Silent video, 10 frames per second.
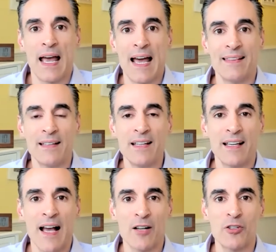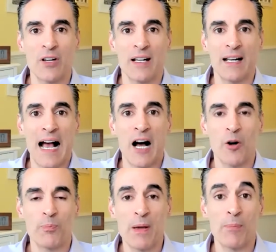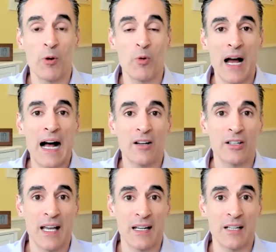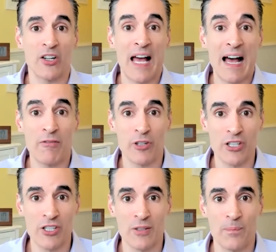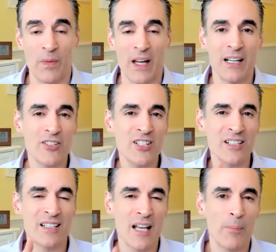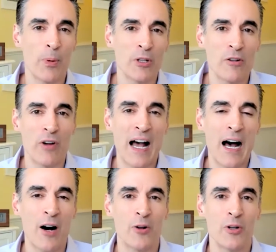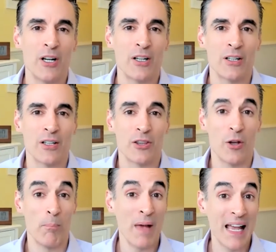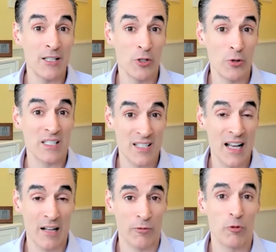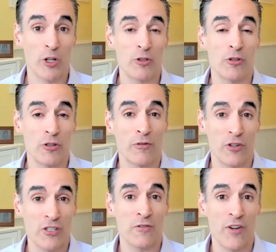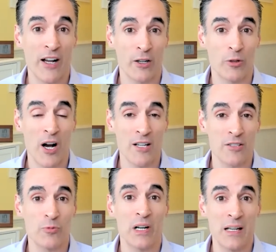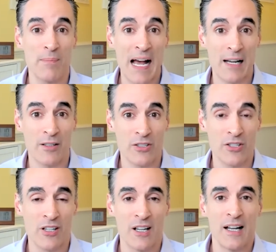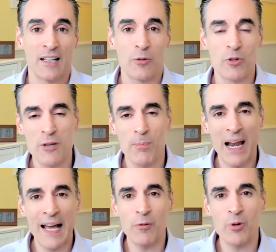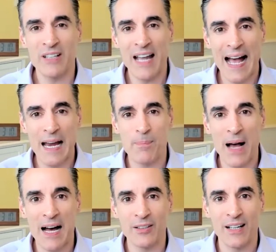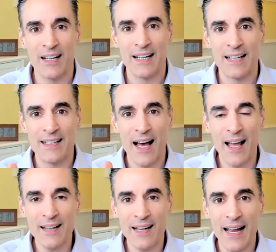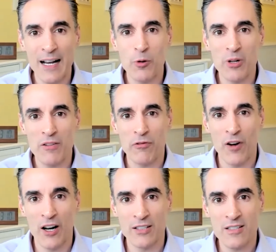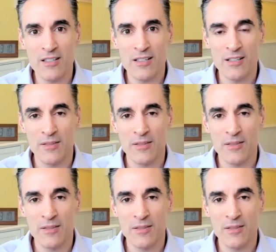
And then they calculated how people were allocated on average. And here's an example of how the menu itself, what do you diversify across, really matters. There was a plan where they had about nine equity funds